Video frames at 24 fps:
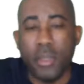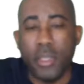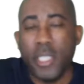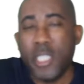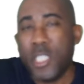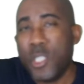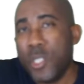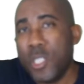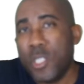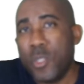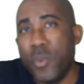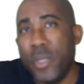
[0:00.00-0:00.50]

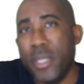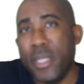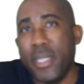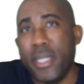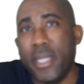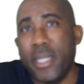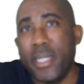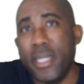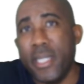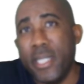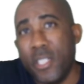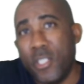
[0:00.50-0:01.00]
This was when
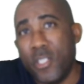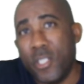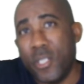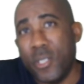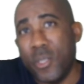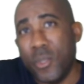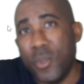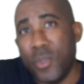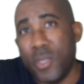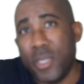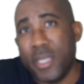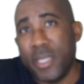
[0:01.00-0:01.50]
they
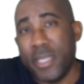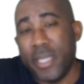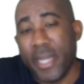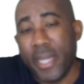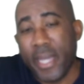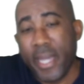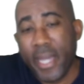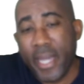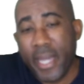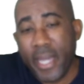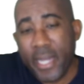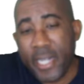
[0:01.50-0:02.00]
introduced
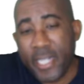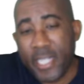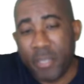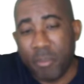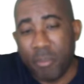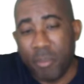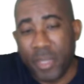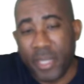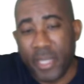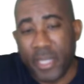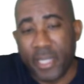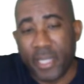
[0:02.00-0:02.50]

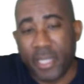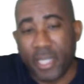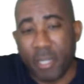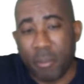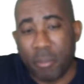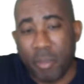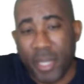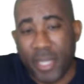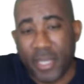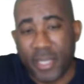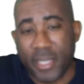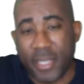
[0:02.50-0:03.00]
8-blade
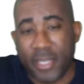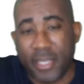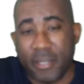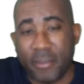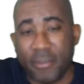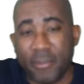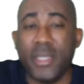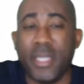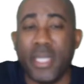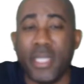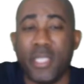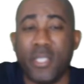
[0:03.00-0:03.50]
capacity
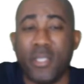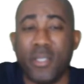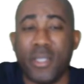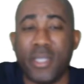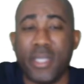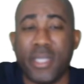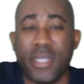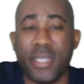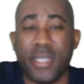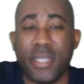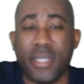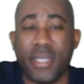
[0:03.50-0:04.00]
that you're
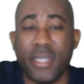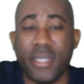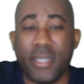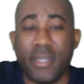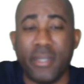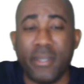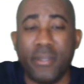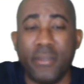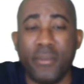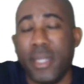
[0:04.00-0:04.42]
seeing here.